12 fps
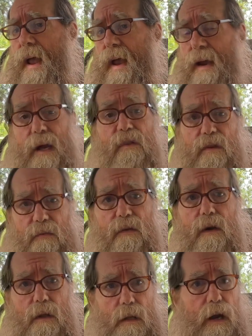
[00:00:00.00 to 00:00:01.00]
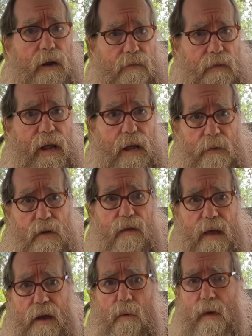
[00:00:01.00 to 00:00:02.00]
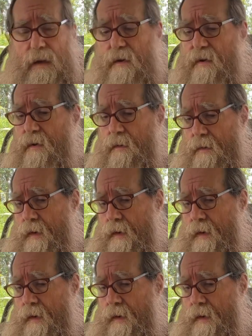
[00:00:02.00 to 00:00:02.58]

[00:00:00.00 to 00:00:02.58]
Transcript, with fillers: And I suffered a lot of damage that way too.